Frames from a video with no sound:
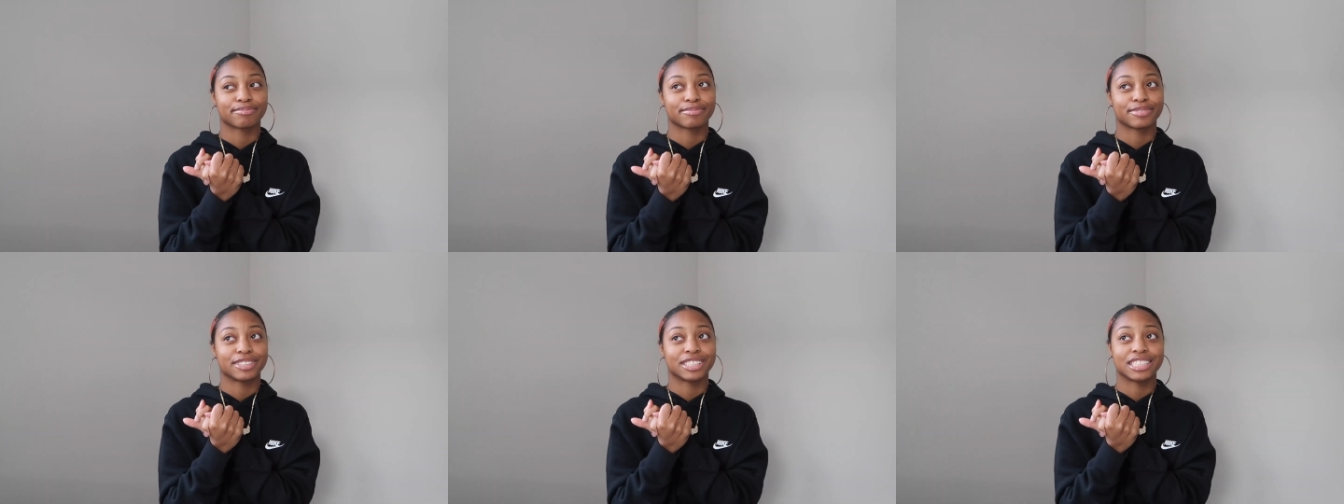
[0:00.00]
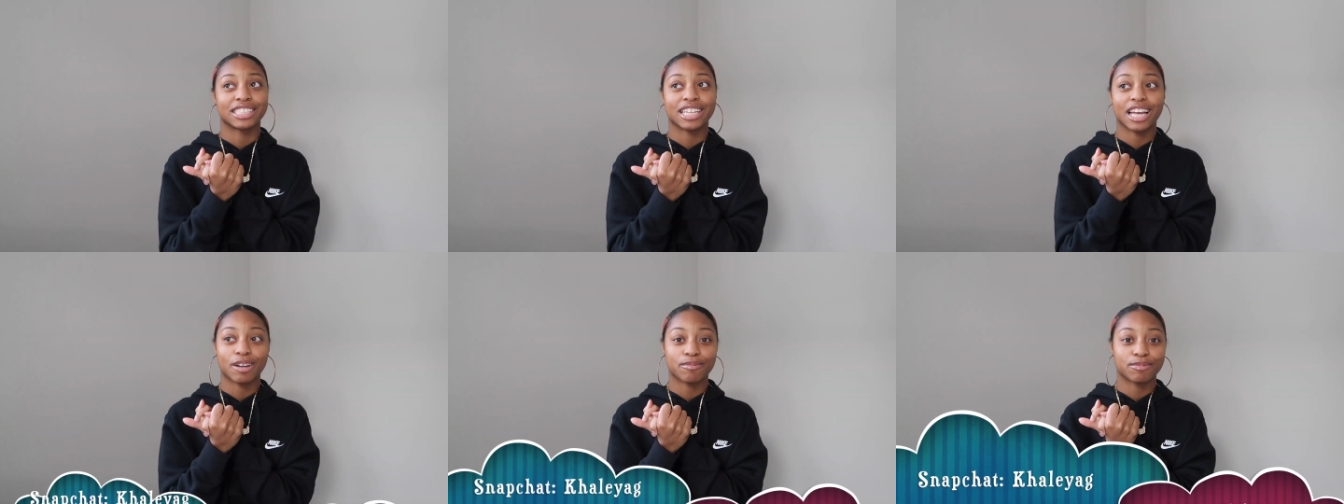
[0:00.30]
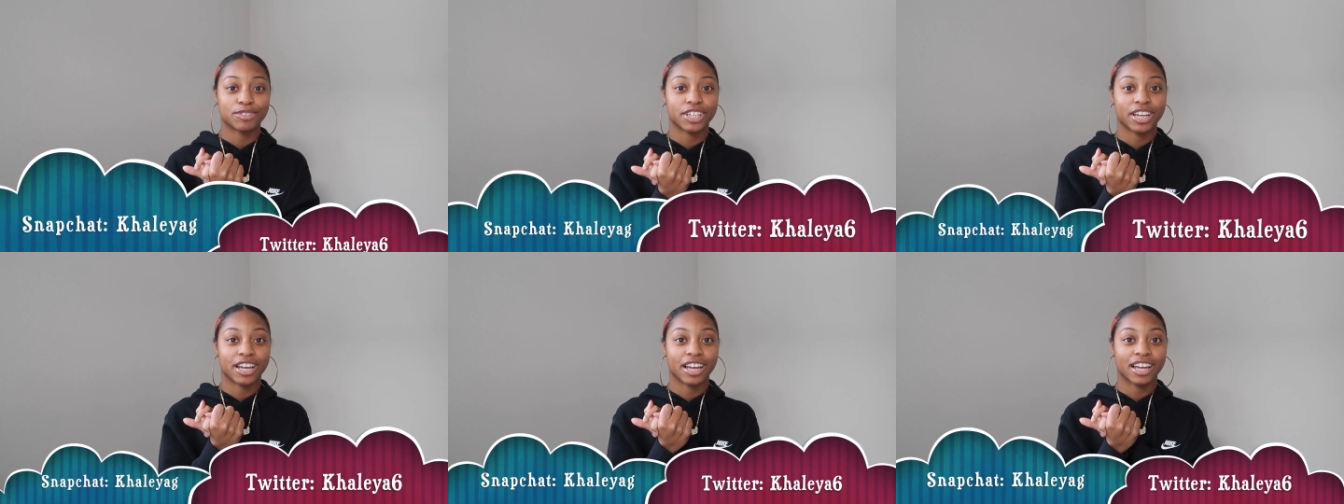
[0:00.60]

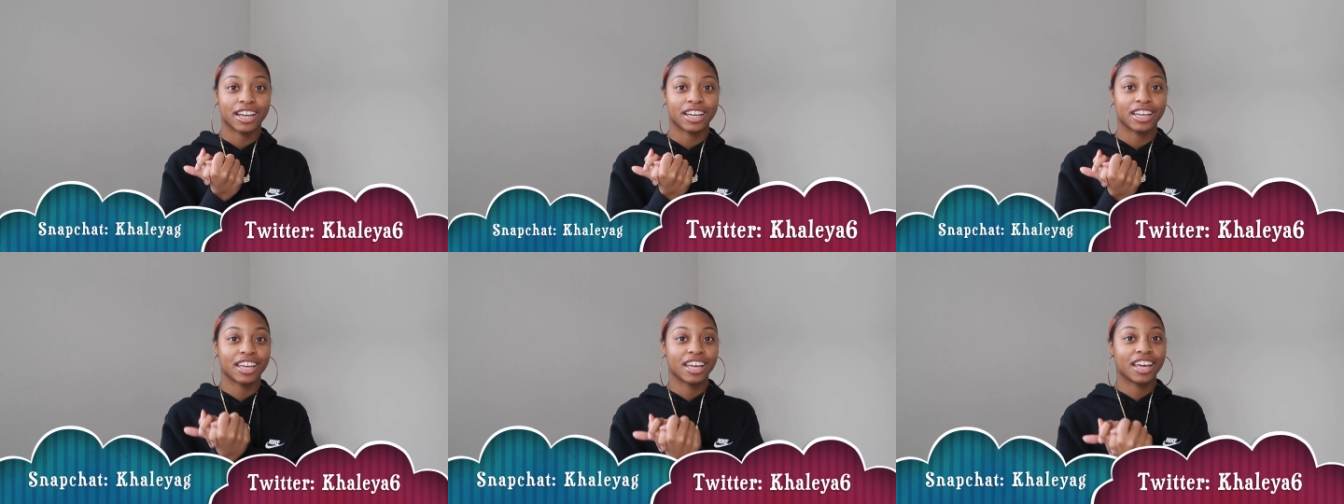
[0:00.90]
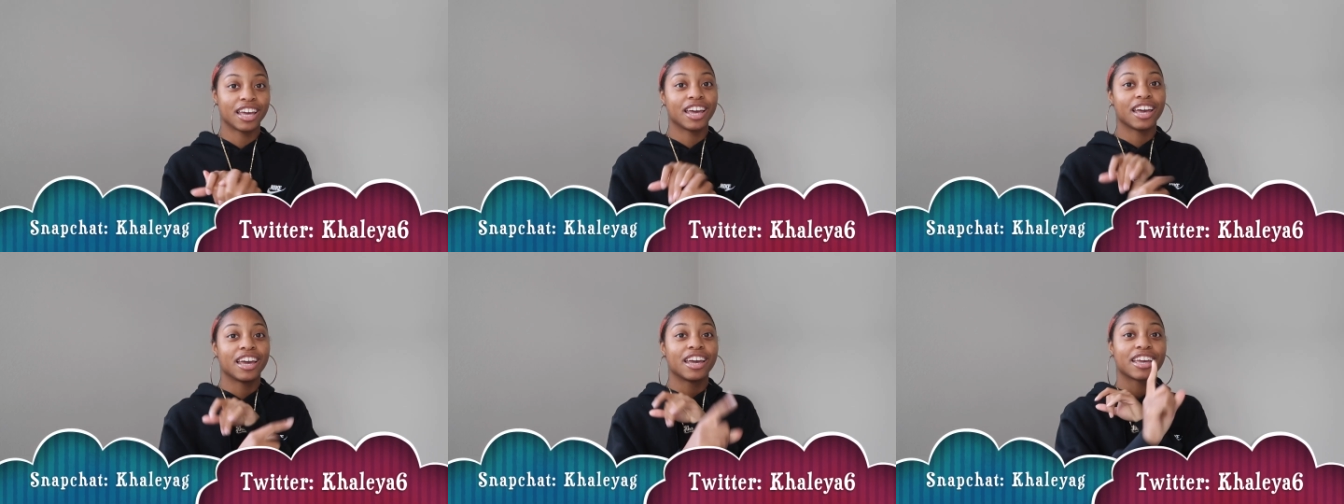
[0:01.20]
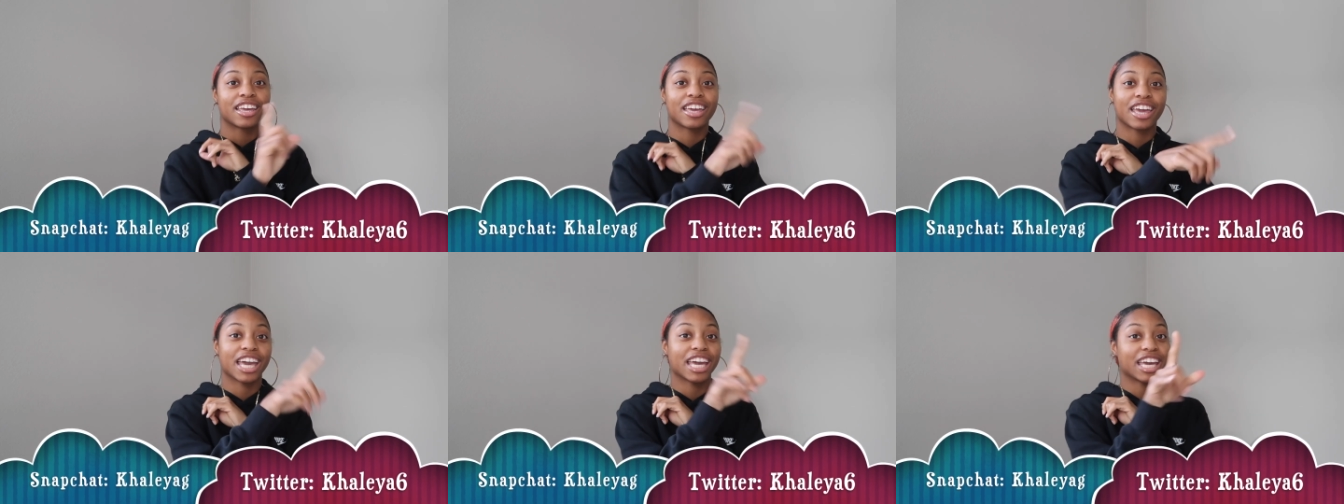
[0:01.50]
Snapchat
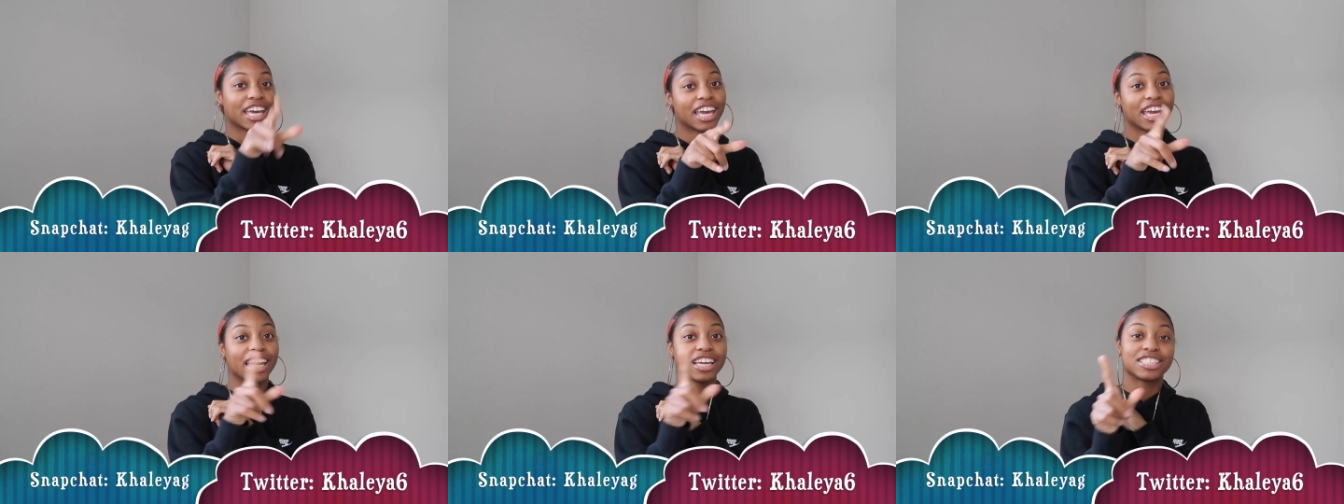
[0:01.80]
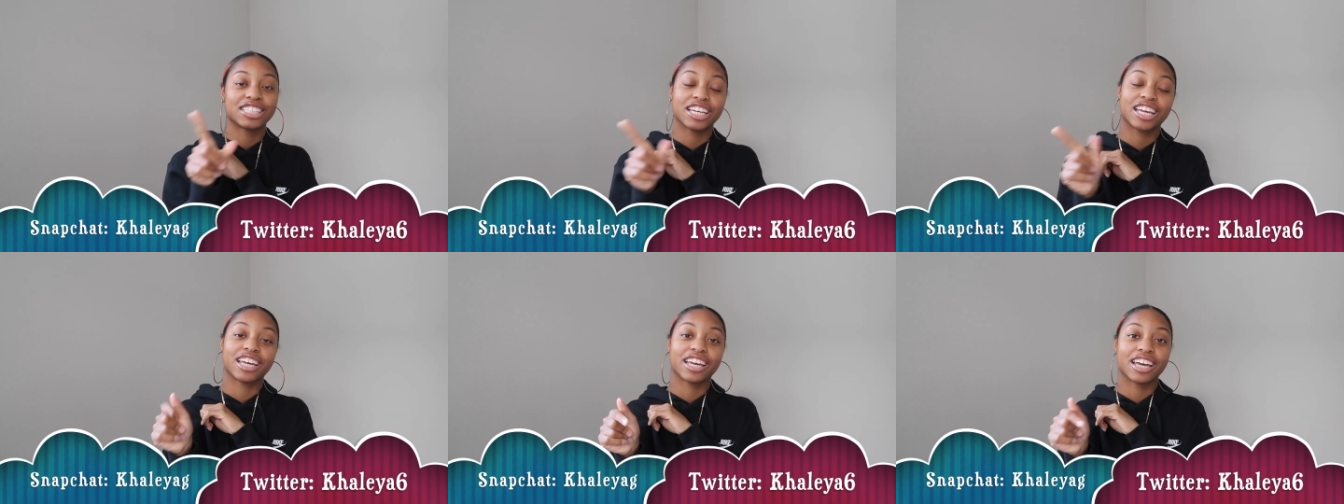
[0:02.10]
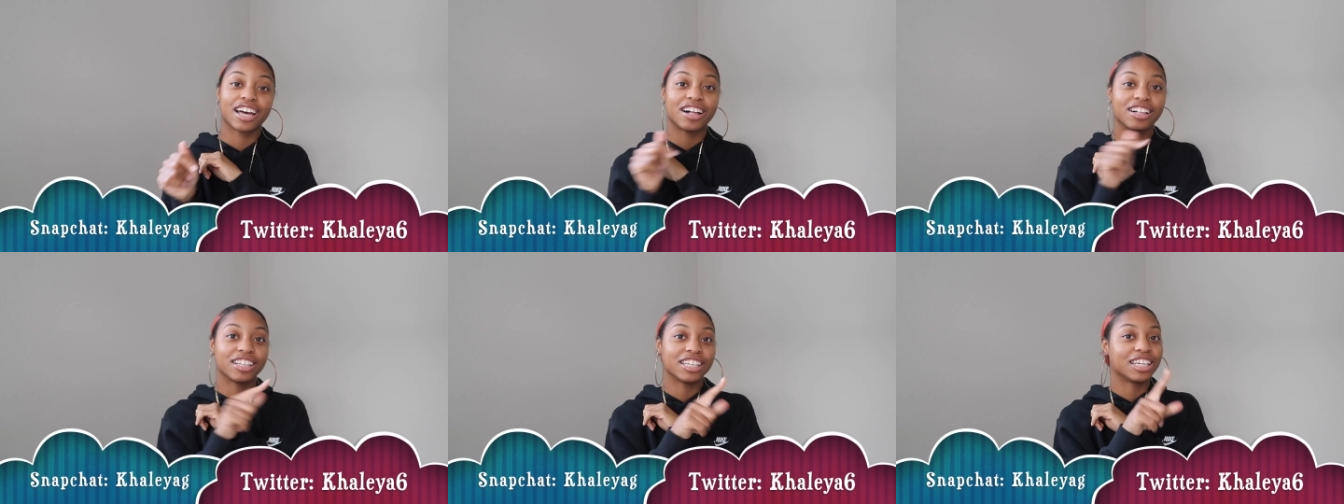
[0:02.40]
K H A
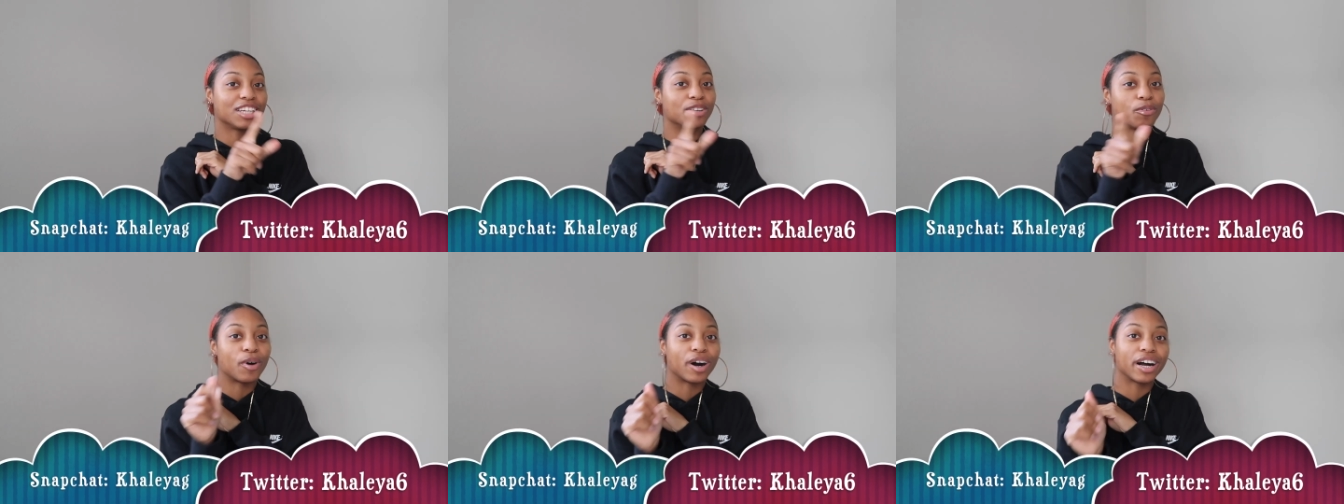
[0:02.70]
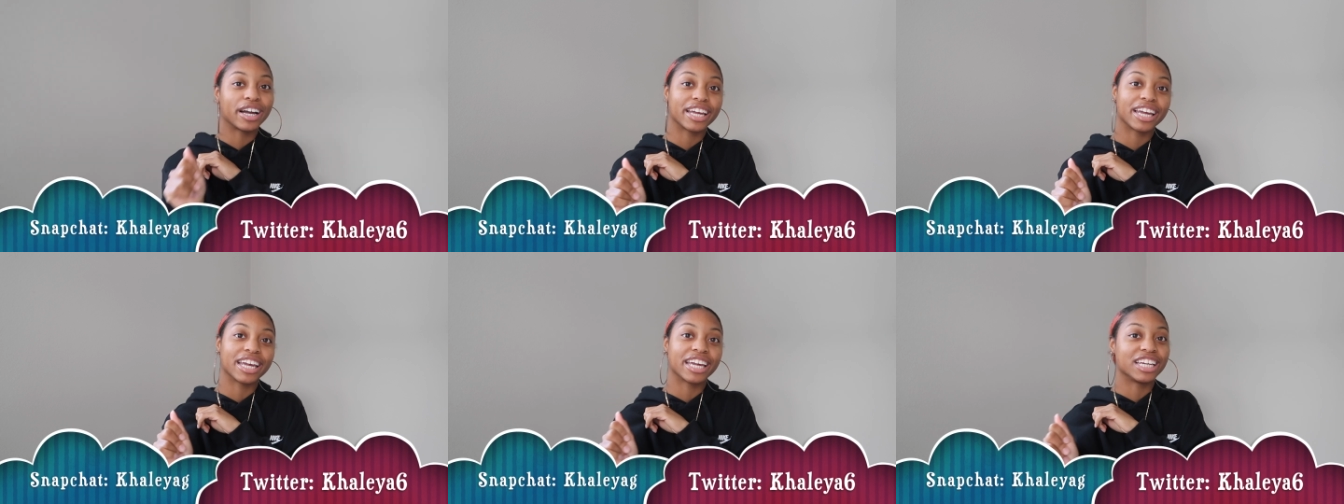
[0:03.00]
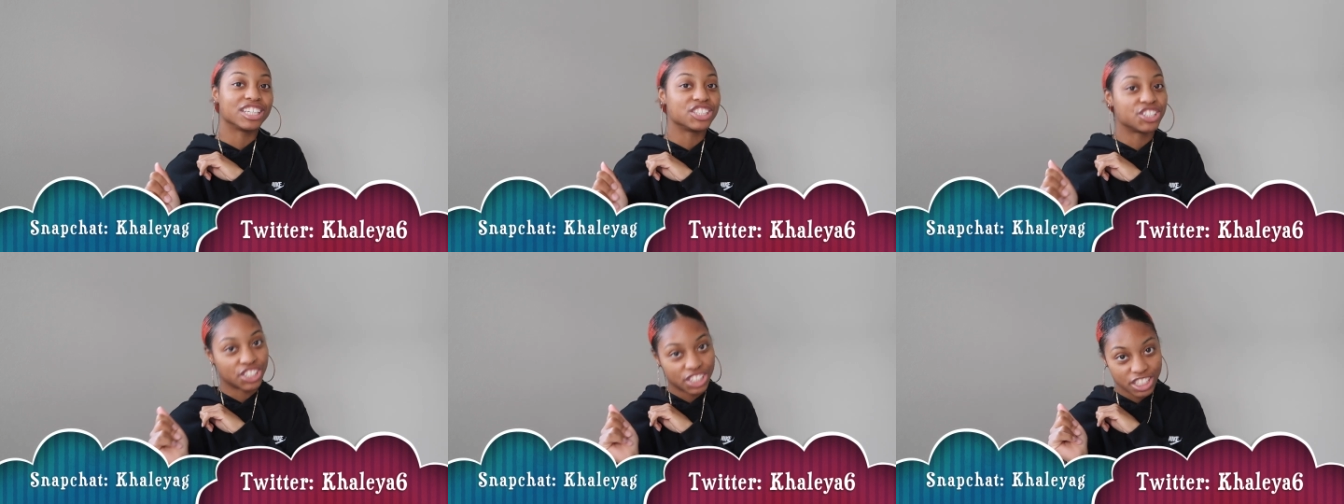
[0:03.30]
L E Y
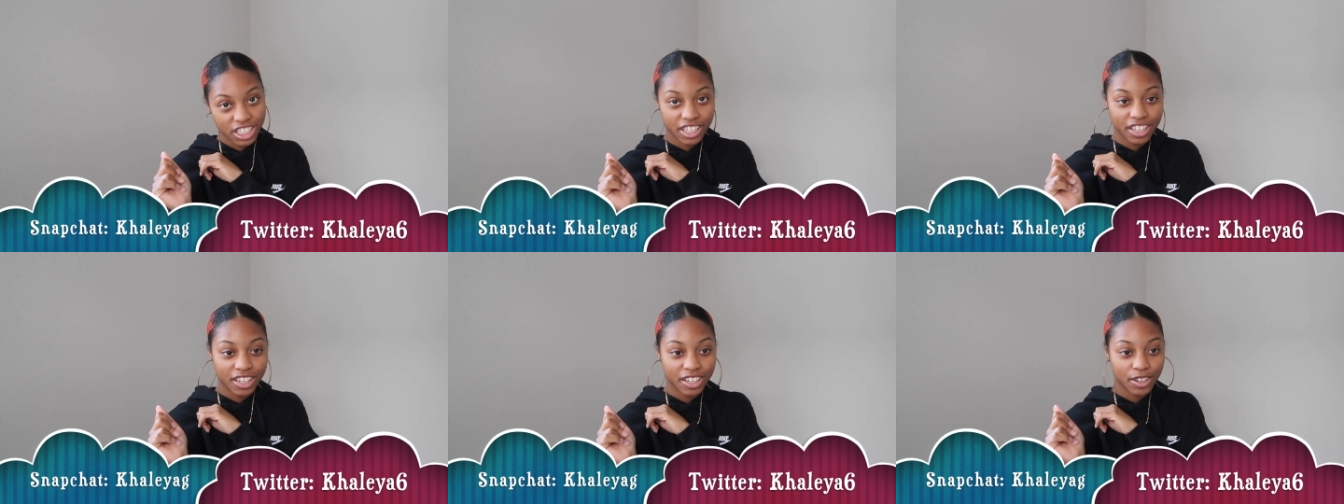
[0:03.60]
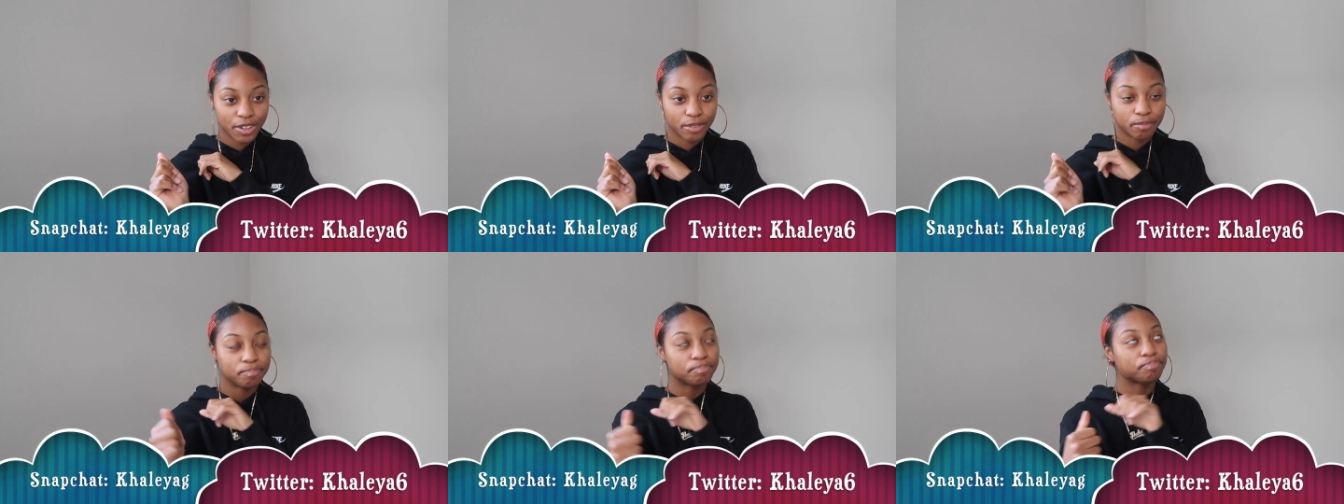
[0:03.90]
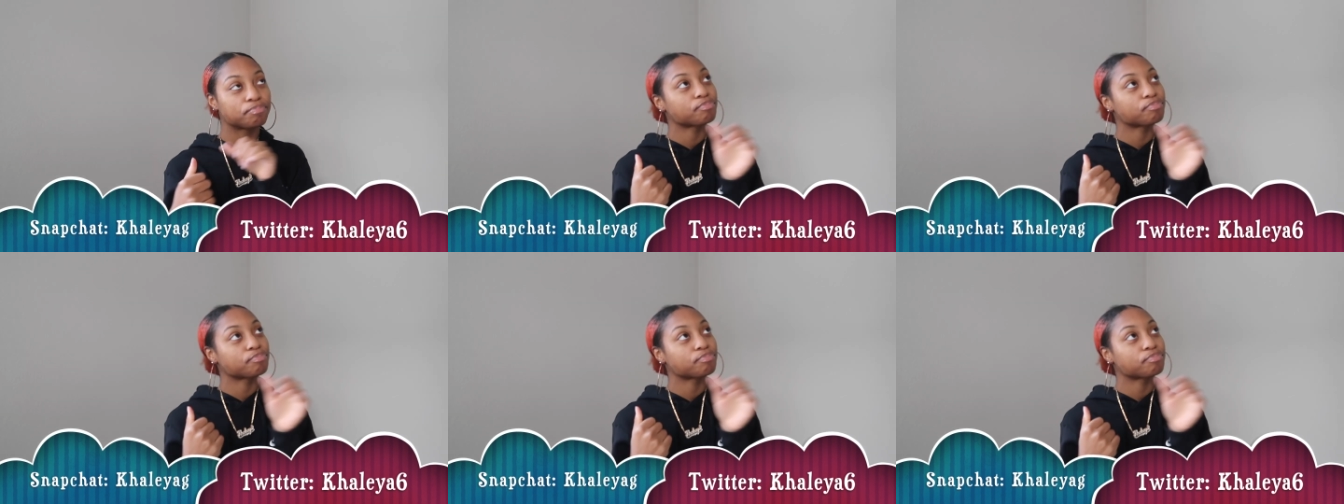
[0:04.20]
A G,